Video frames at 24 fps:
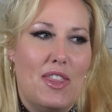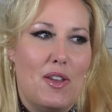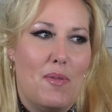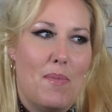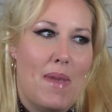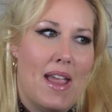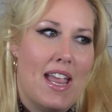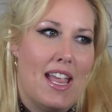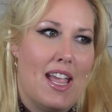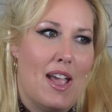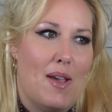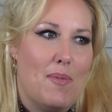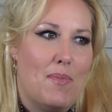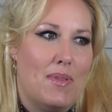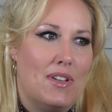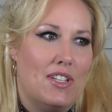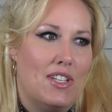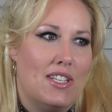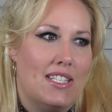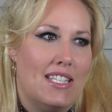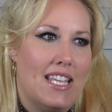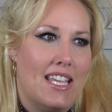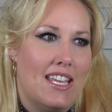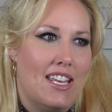makeup,
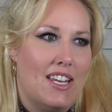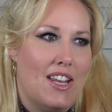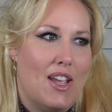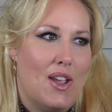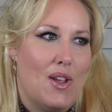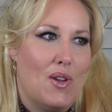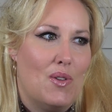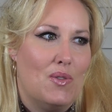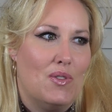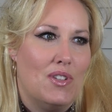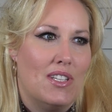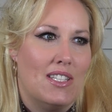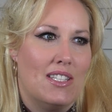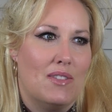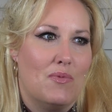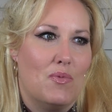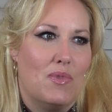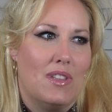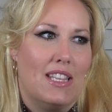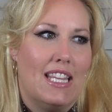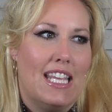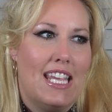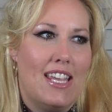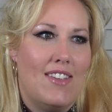and just
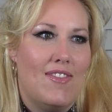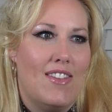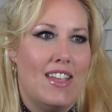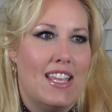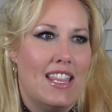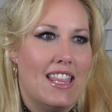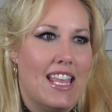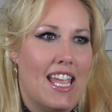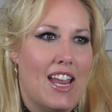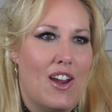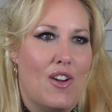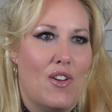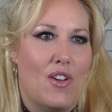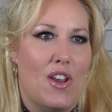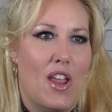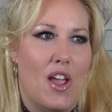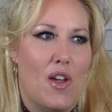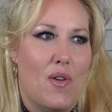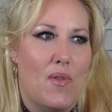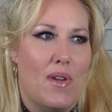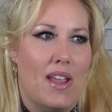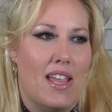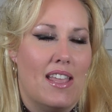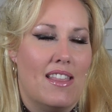leaving there
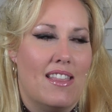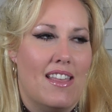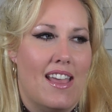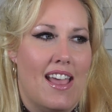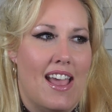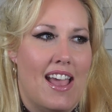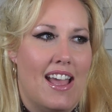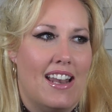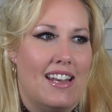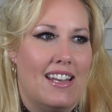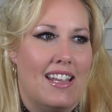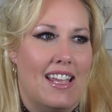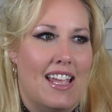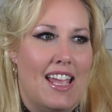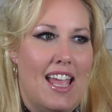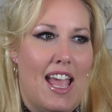knowing that